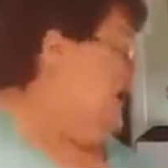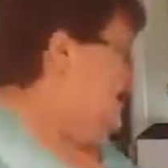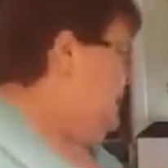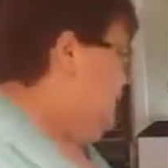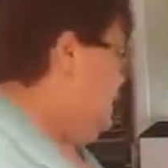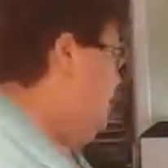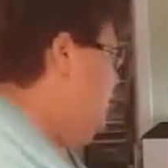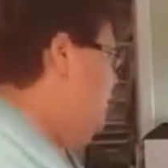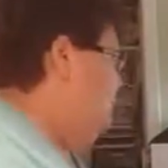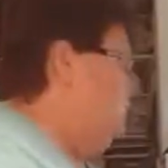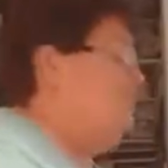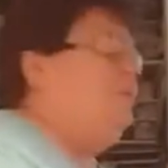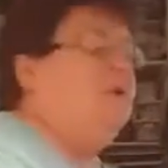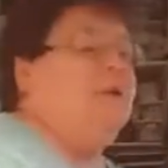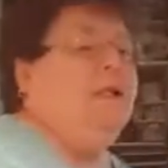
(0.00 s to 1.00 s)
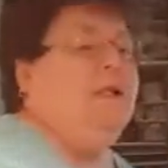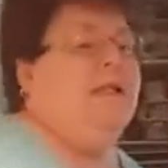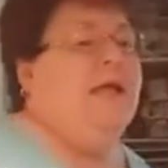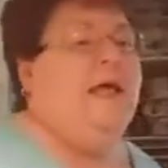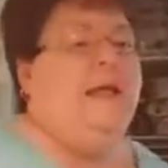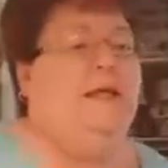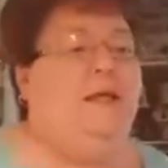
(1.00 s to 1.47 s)
and I hope you really
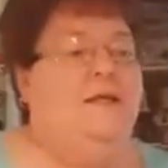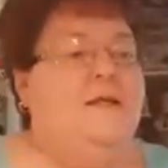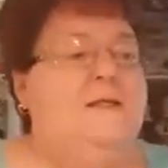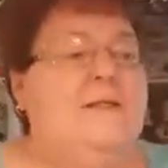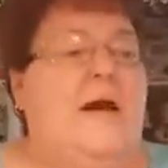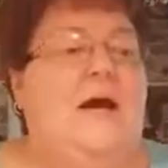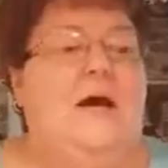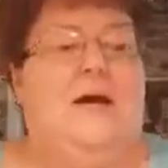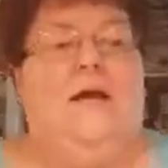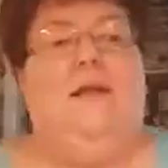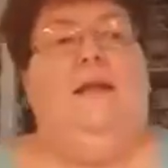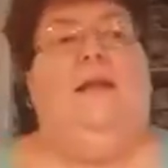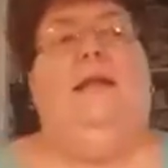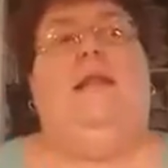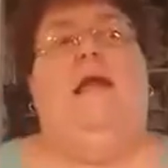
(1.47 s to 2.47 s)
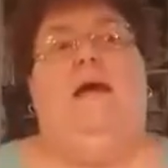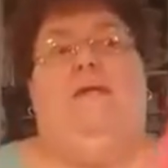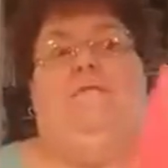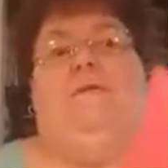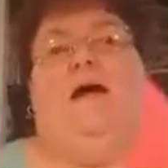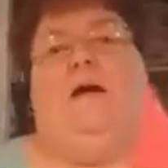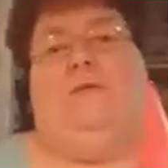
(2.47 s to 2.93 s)
like it because I
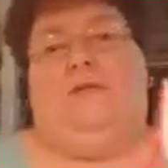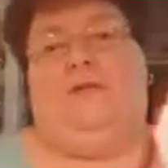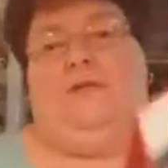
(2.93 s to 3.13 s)
love how